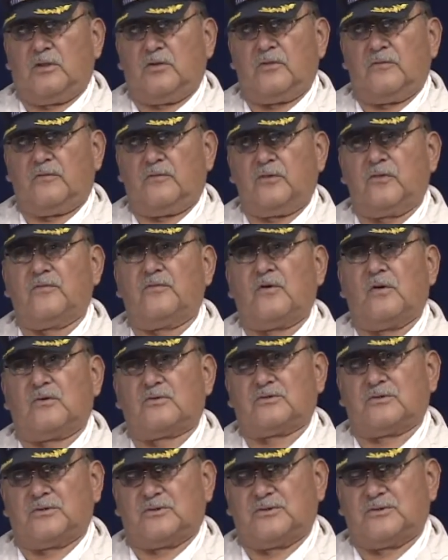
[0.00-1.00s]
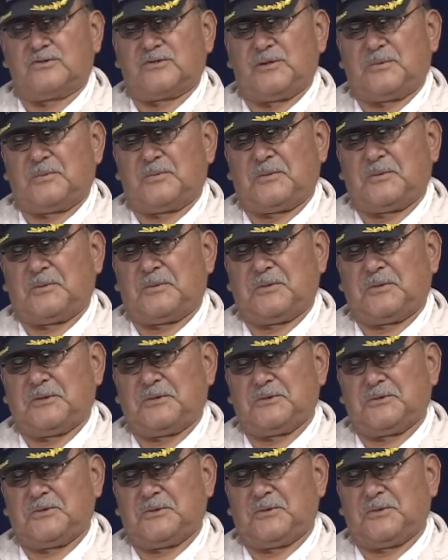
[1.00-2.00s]
if you folks could do something with
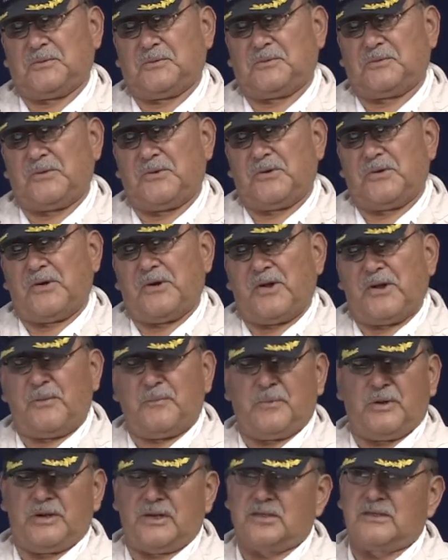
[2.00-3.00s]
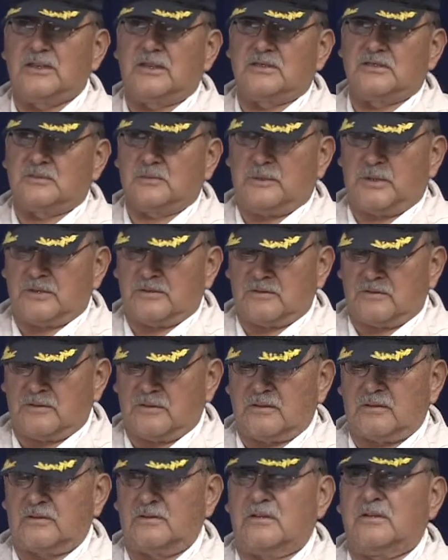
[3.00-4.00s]
it, you know. But it tells about
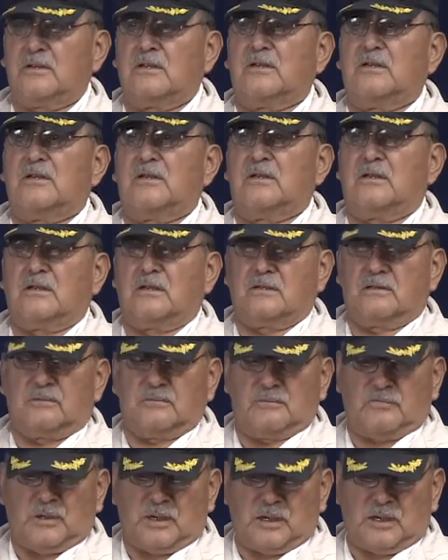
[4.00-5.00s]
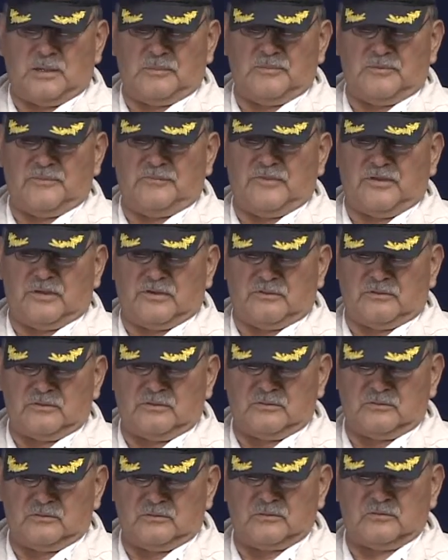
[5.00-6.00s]
uh, uh, Bob, the
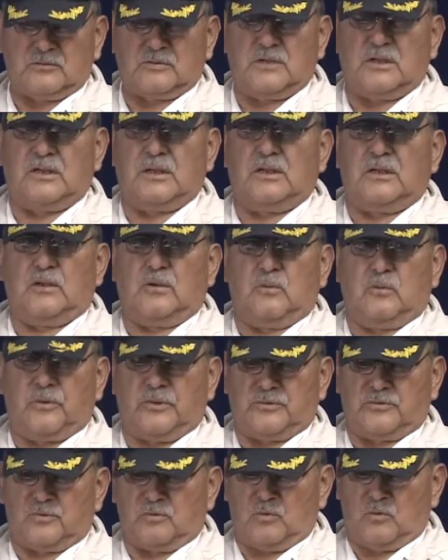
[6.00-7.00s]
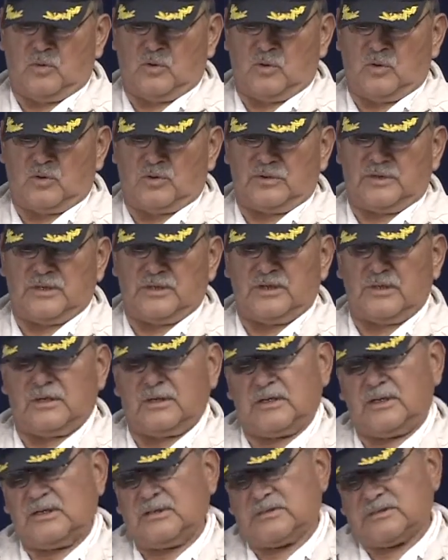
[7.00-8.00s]
veteran, who went to war, and
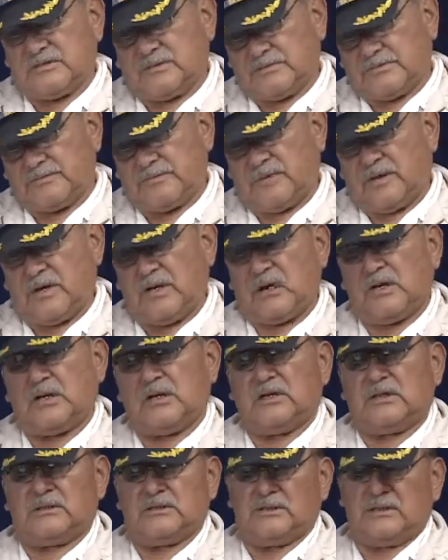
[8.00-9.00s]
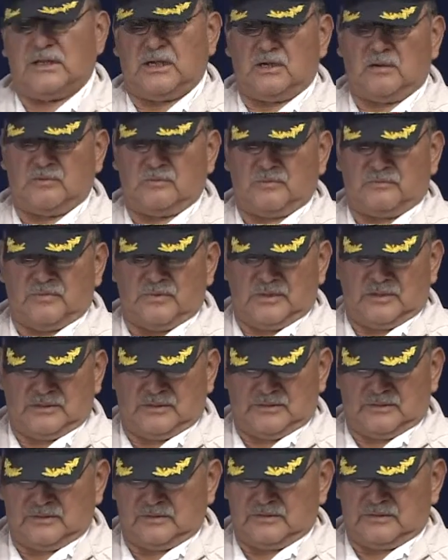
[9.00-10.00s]
uh, he's now
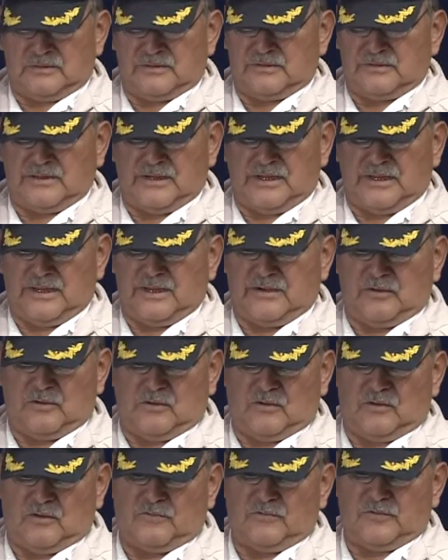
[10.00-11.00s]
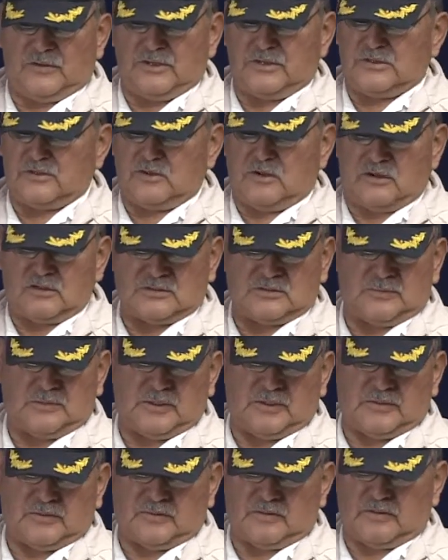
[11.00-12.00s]
they're dying off, and he talks
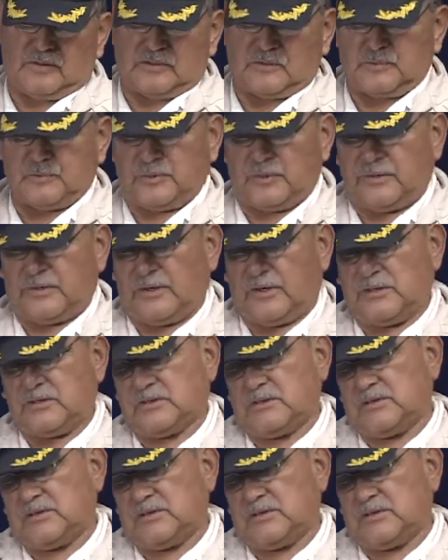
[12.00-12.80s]
about the experience,